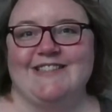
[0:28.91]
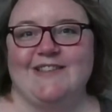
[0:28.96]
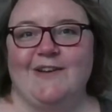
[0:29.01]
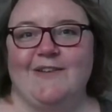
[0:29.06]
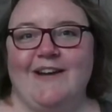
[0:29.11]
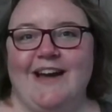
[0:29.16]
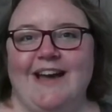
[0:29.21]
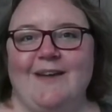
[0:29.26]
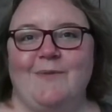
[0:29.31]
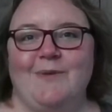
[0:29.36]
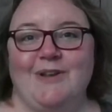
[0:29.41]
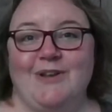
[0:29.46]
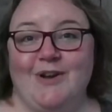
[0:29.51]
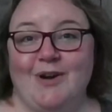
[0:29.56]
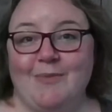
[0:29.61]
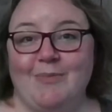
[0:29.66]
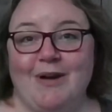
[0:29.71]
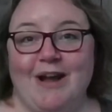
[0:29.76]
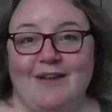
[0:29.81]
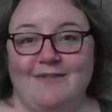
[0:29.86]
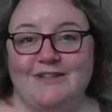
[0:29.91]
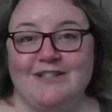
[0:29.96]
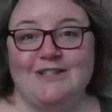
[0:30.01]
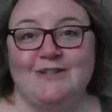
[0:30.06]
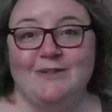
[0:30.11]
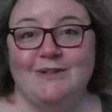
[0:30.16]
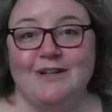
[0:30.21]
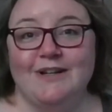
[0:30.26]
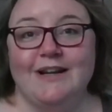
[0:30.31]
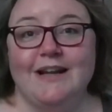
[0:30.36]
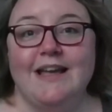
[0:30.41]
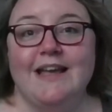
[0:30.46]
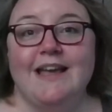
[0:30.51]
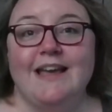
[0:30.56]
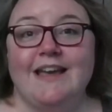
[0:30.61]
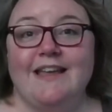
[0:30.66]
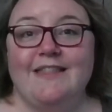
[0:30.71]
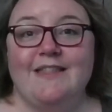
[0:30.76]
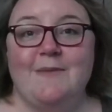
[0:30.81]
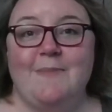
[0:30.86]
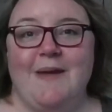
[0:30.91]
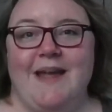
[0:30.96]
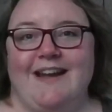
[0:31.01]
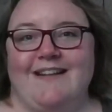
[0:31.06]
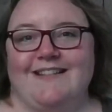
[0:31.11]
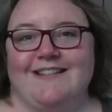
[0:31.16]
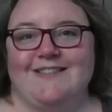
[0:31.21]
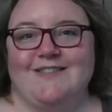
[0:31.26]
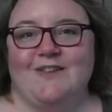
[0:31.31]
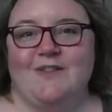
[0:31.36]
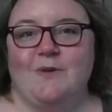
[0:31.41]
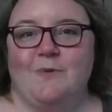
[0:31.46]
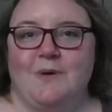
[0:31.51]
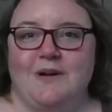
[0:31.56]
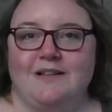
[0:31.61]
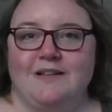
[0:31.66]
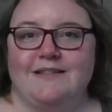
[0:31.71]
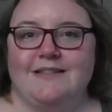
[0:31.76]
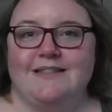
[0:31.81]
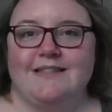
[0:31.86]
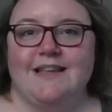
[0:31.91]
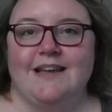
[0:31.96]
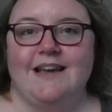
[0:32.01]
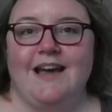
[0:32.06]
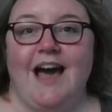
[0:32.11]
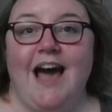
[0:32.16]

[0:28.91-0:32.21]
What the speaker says: So when you're a private tutor, the parents are the ones